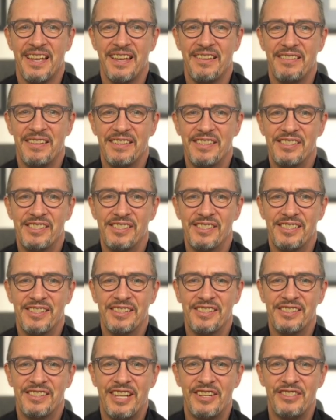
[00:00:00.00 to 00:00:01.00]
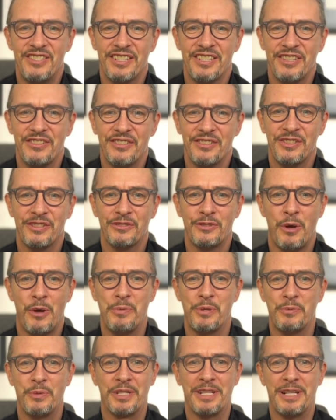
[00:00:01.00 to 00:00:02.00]
mean, this is such an interesting
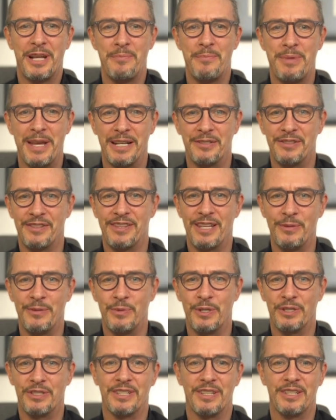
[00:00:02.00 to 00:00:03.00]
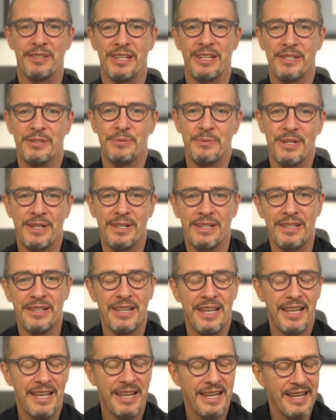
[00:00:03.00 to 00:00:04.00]
topic. I want to come back to that what as well.
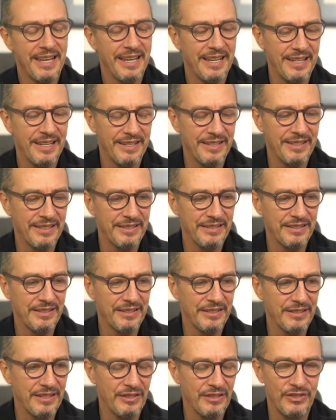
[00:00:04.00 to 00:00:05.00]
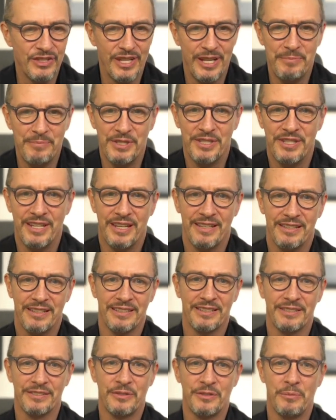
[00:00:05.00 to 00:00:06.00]
James said,
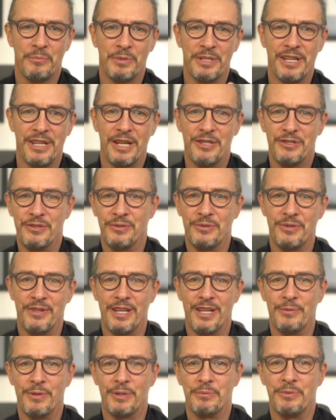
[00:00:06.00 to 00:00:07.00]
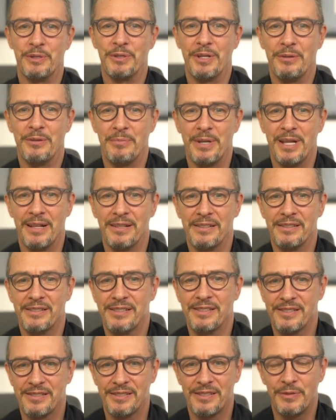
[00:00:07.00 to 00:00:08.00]
in combination to that, what
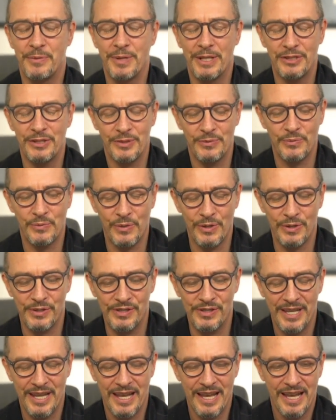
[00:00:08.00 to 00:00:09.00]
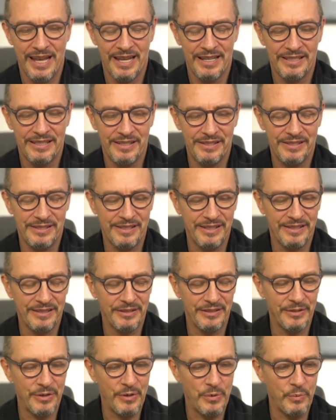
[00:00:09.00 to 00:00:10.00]
Mirabelle's question was, just,
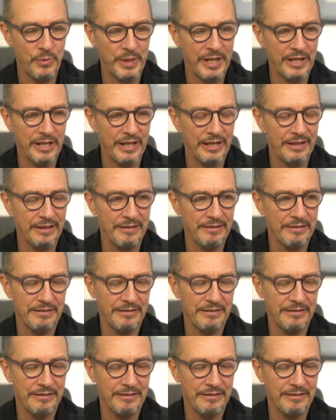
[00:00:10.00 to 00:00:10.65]
you know, we can,